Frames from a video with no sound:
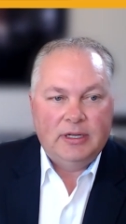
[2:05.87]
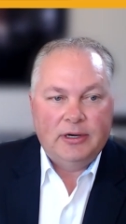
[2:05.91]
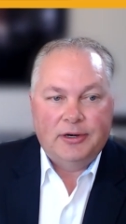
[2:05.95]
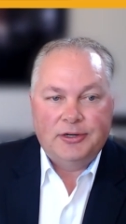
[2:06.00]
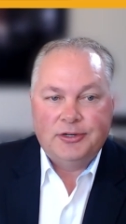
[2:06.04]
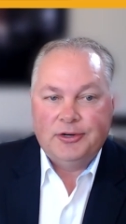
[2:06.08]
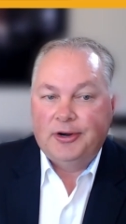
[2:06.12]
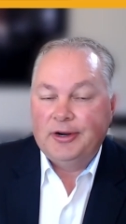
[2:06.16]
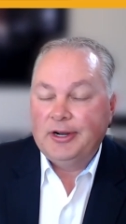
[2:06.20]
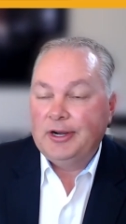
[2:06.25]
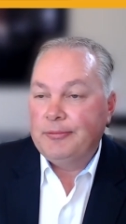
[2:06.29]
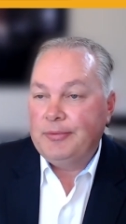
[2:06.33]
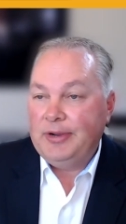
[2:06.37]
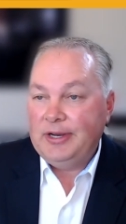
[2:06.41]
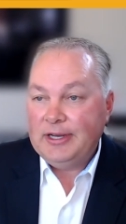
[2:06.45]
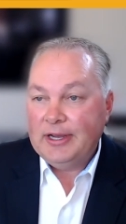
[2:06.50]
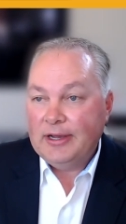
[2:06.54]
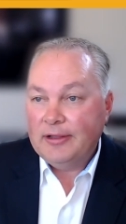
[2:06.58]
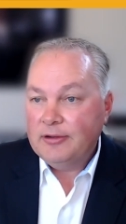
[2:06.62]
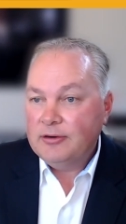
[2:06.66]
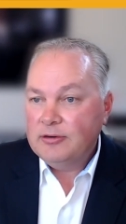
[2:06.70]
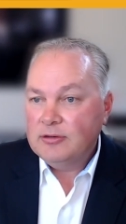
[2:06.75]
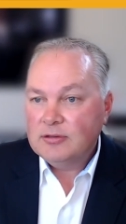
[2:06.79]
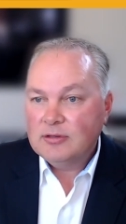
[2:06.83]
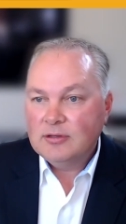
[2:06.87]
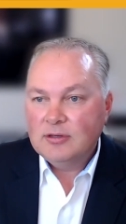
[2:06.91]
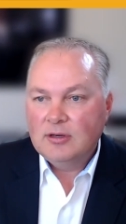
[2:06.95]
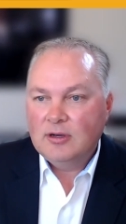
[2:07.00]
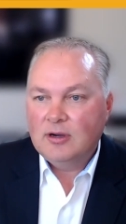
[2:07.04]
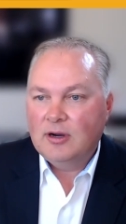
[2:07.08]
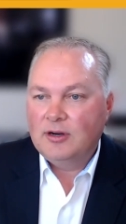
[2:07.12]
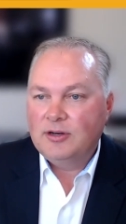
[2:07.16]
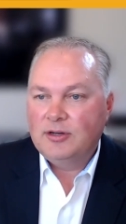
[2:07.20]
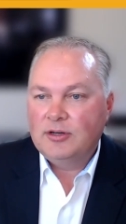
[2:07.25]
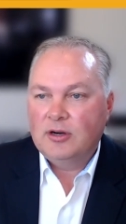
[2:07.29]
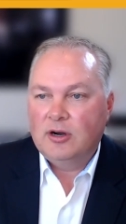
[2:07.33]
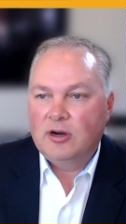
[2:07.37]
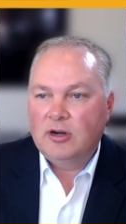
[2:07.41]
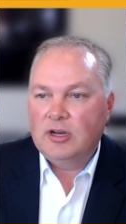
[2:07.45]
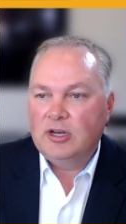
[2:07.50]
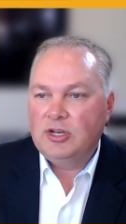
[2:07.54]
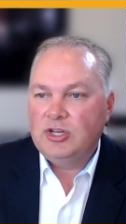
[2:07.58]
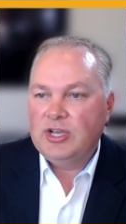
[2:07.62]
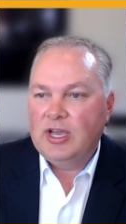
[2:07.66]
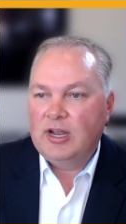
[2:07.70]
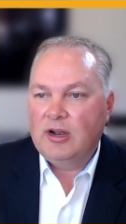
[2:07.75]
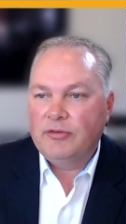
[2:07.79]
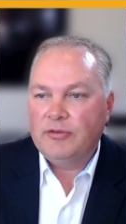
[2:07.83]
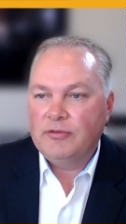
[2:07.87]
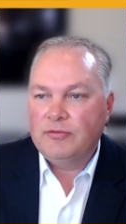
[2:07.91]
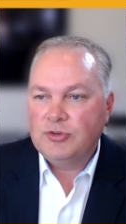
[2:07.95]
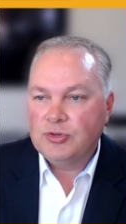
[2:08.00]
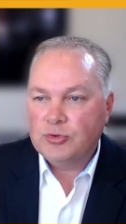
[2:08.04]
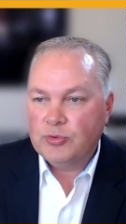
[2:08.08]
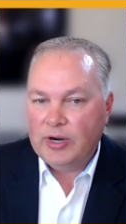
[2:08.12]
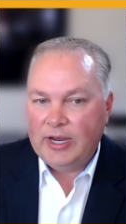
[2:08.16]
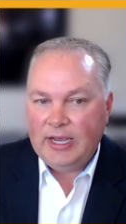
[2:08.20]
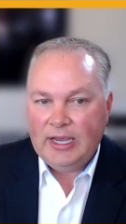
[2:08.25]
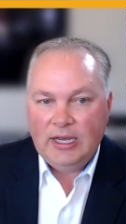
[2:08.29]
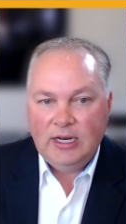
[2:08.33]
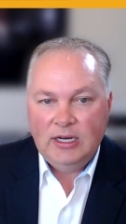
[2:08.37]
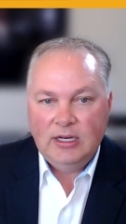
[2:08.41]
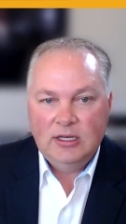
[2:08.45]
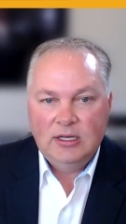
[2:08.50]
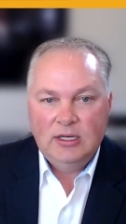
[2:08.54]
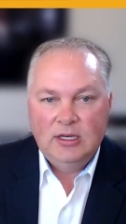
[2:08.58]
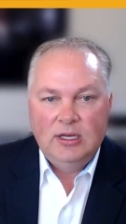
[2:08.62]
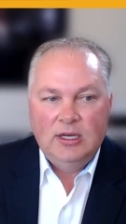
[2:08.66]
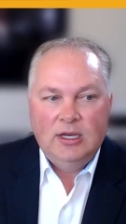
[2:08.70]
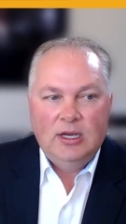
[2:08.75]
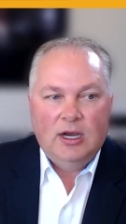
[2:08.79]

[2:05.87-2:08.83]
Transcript: our targeted retailers, our targeted channels of trade,